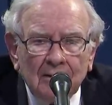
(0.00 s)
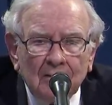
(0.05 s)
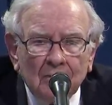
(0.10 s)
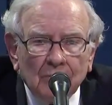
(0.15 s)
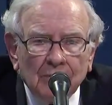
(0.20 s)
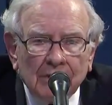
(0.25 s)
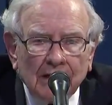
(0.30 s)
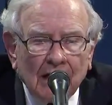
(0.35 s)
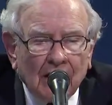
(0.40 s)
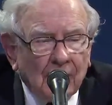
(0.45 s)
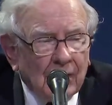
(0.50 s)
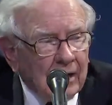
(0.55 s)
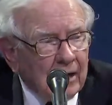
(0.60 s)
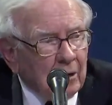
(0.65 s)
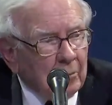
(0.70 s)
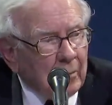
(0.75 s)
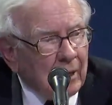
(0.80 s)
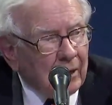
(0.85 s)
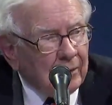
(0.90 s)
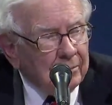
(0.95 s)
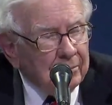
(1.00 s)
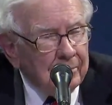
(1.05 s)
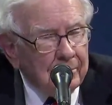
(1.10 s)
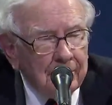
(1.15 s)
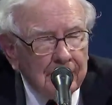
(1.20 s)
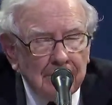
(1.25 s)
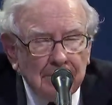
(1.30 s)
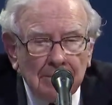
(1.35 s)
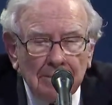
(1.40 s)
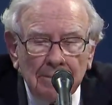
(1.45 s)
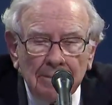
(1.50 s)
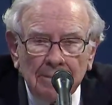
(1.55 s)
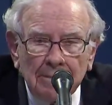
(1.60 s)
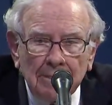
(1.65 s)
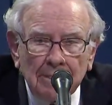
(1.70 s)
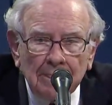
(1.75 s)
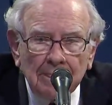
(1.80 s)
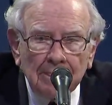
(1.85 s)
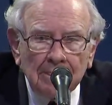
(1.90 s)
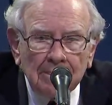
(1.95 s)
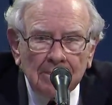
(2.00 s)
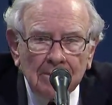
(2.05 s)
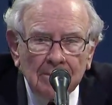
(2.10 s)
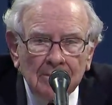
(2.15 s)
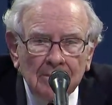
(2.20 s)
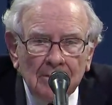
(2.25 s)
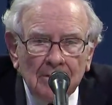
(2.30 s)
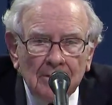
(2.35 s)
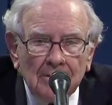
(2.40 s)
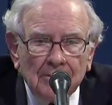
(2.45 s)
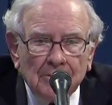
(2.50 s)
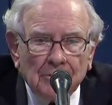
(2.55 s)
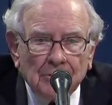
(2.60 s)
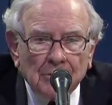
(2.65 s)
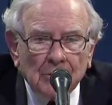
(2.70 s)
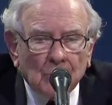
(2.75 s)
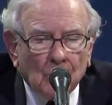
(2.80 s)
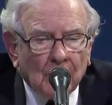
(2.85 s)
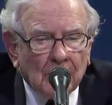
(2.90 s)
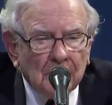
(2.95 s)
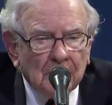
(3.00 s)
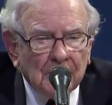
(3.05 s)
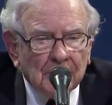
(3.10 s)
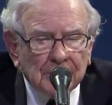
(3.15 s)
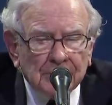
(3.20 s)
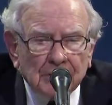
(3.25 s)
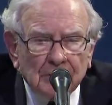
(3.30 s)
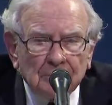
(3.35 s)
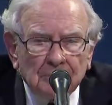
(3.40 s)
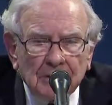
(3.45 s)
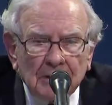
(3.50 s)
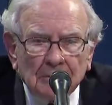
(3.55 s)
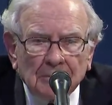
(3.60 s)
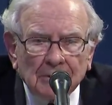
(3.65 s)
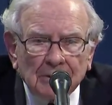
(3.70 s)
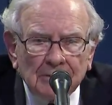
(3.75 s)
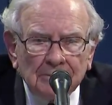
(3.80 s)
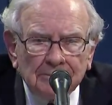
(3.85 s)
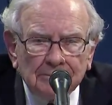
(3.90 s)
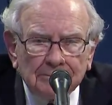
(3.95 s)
we now had about 31 million people.